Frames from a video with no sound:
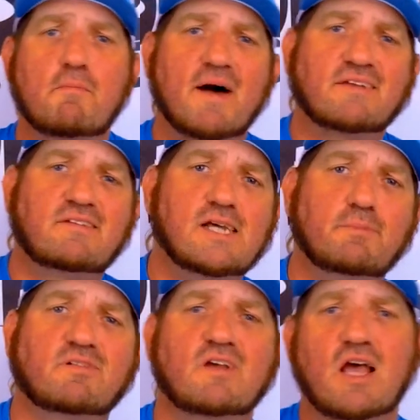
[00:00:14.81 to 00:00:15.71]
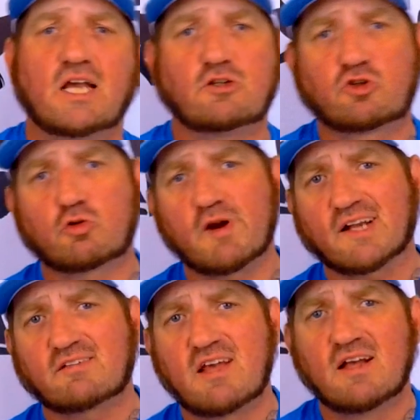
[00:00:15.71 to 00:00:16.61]
my tips and
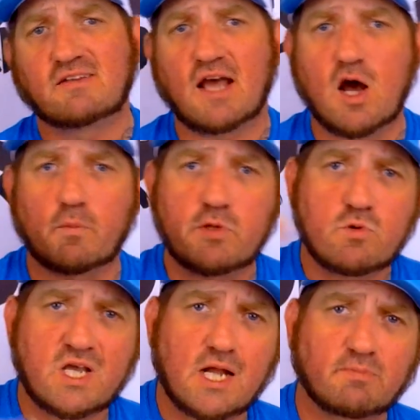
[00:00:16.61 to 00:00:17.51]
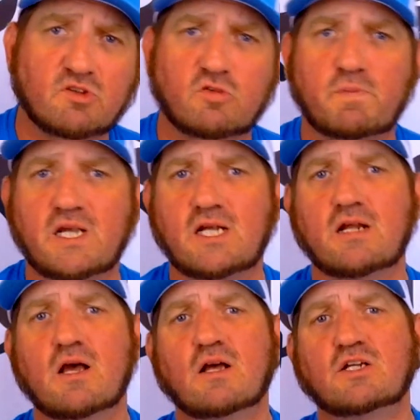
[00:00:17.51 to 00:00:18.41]
tricks to help you get up to speed,